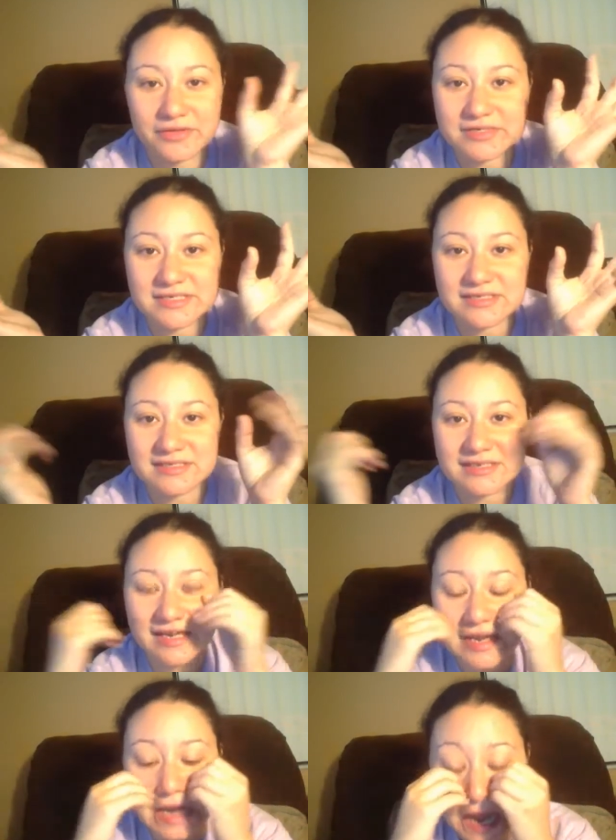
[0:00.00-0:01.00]

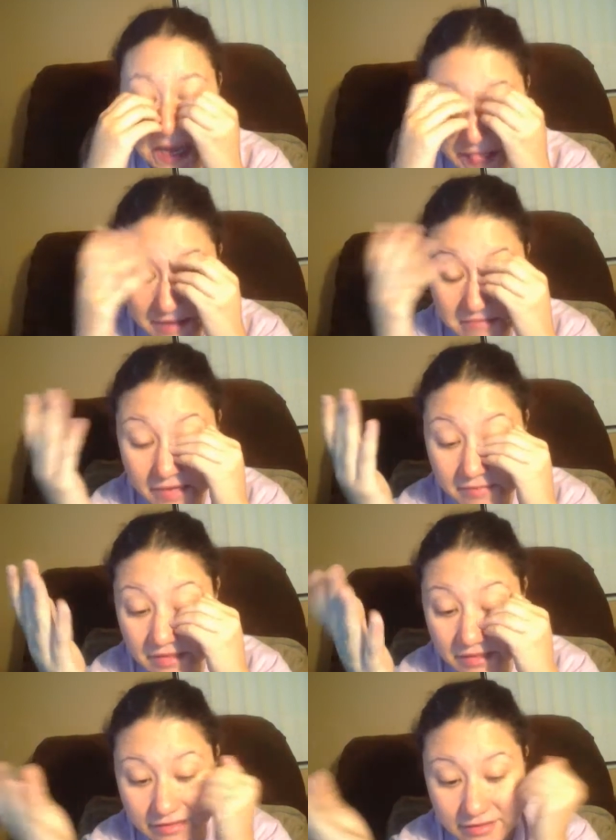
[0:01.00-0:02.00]
catharsis. And then
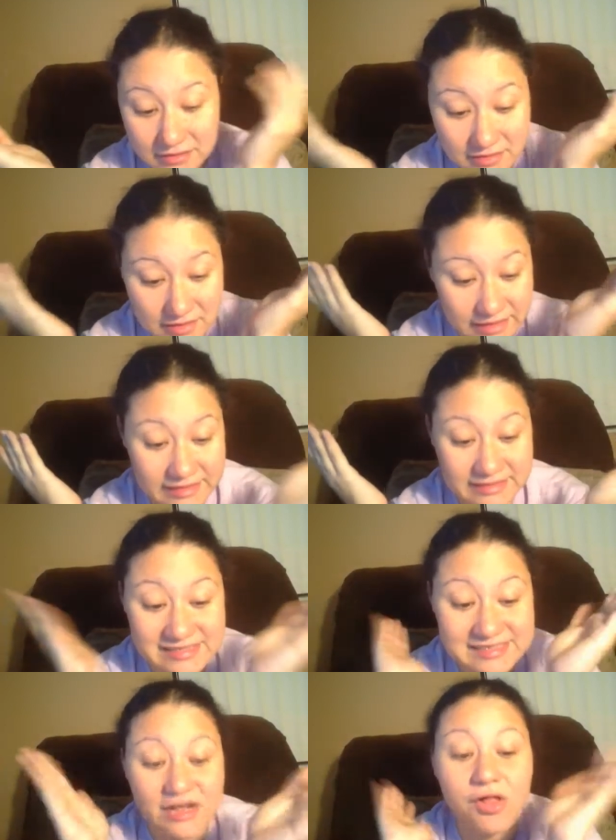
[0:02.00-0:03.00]
maybe he
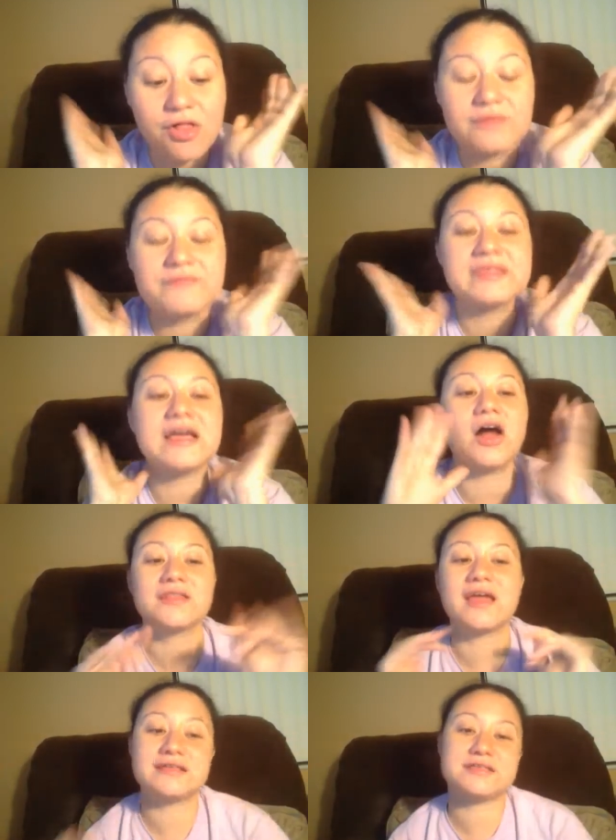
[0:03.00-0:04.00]
can see all of the
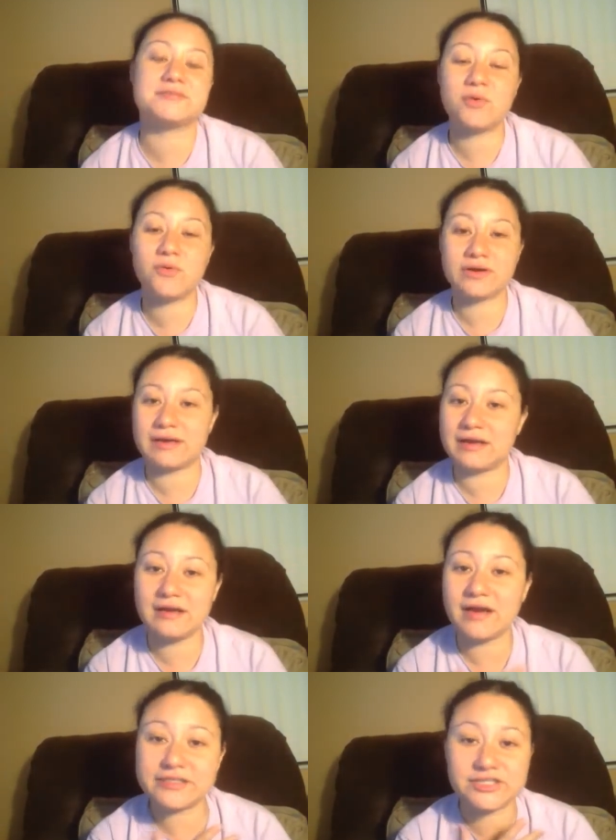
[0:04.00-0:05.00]
online support
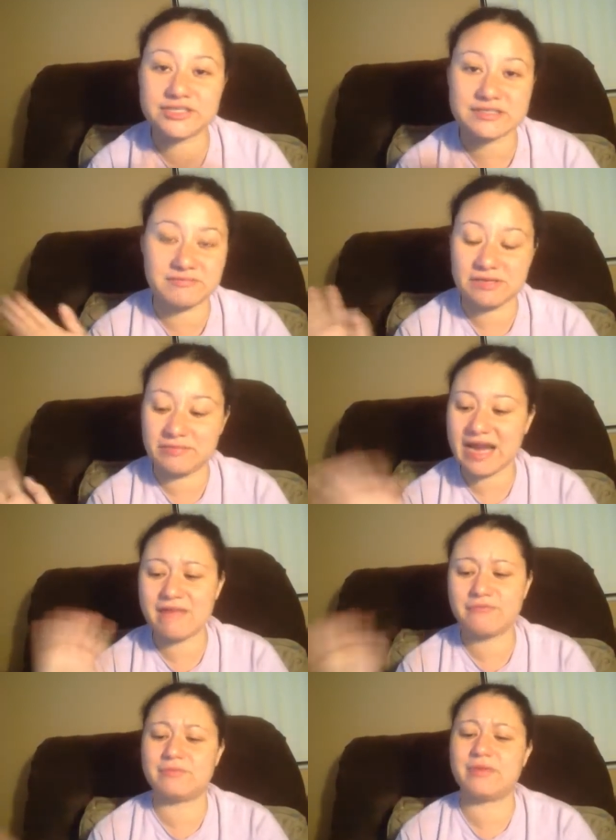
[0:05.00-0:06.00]
and not just me, but
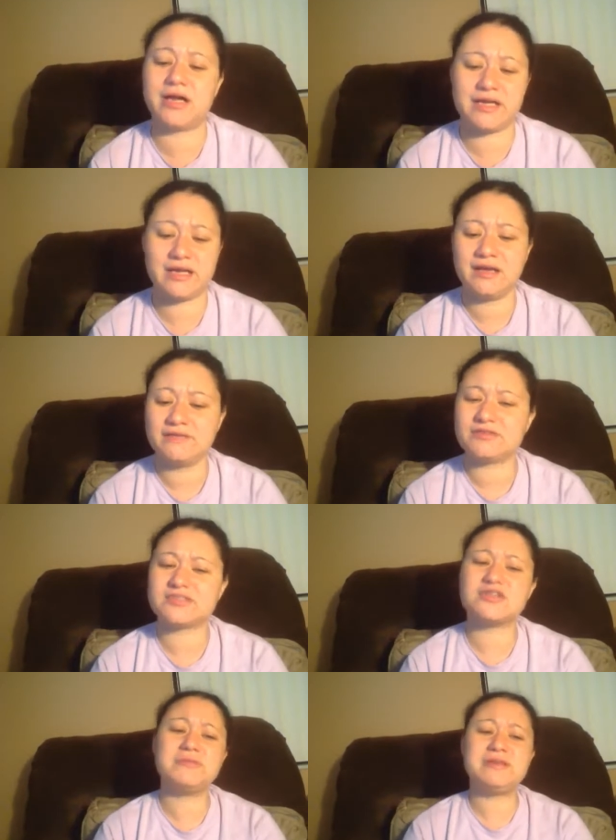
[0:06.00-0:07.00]
everybody.
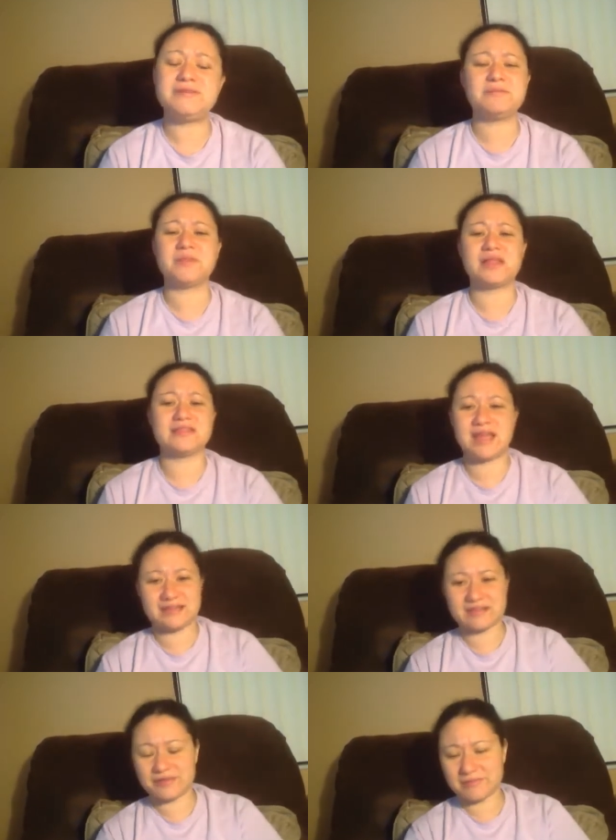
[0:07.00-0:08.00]
There's so many people
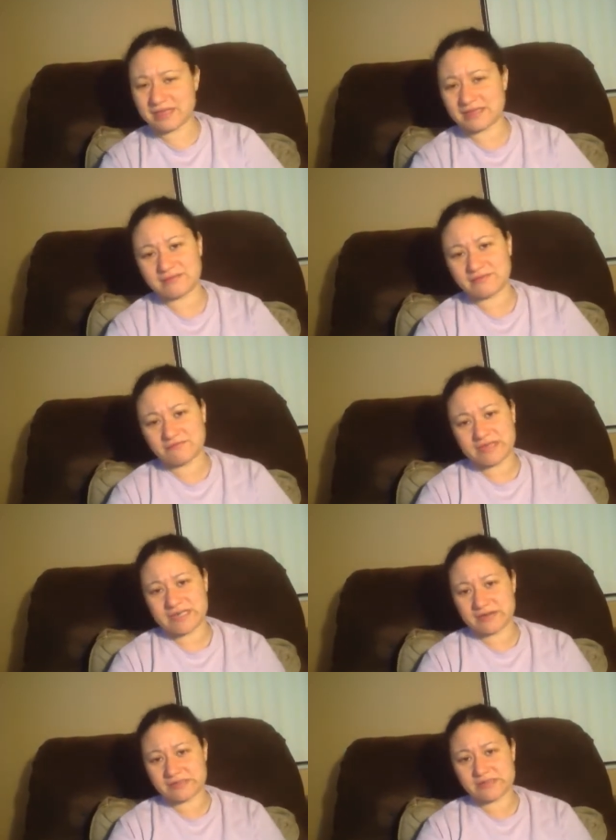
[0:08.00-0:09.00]
online that are making
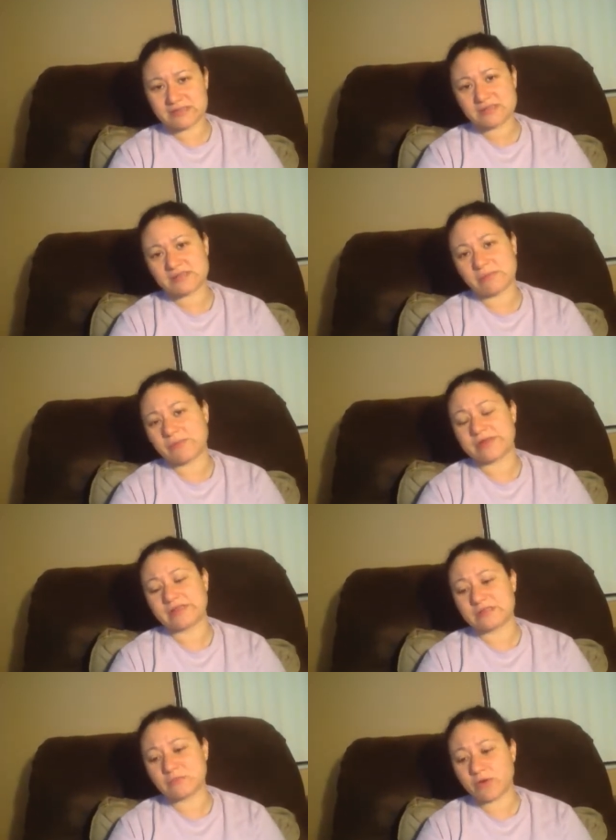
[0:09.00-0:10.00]
videos
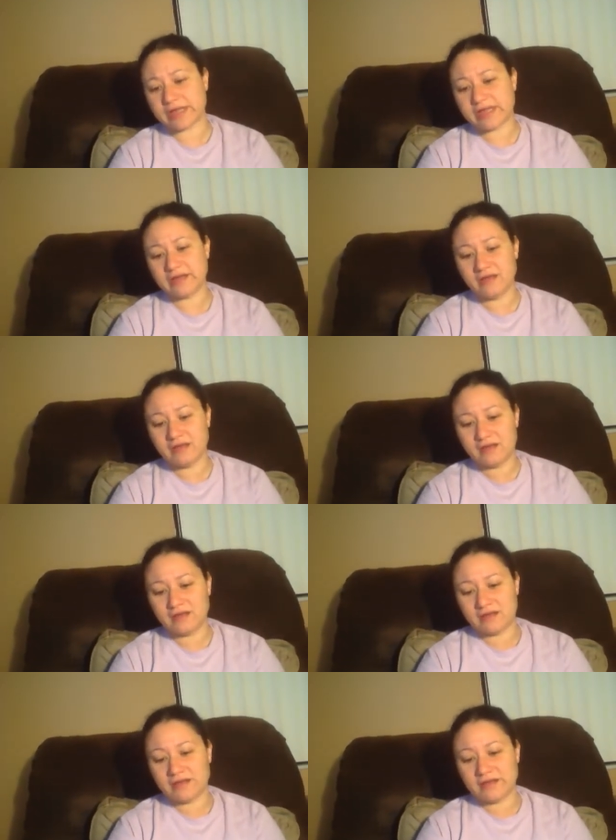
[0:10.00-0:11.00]
supporting this poor kid.
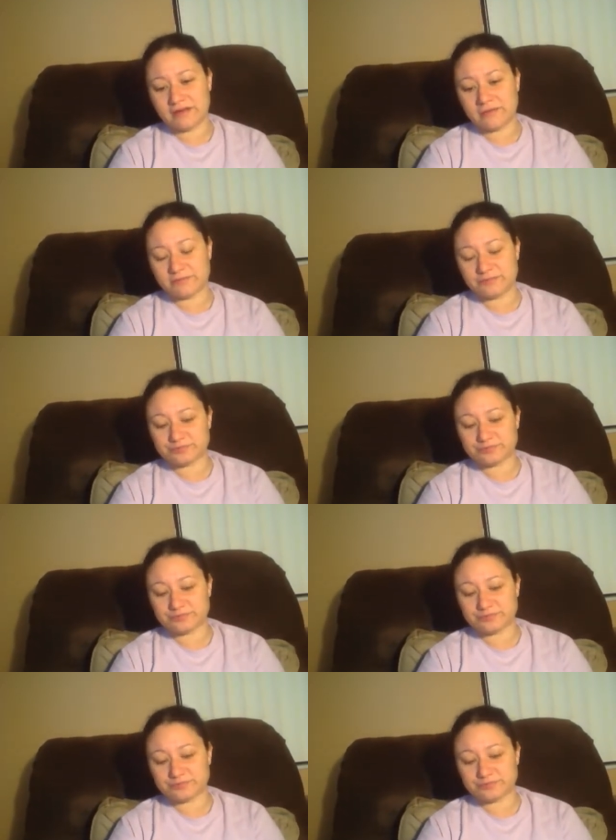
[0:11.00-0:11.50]
You know.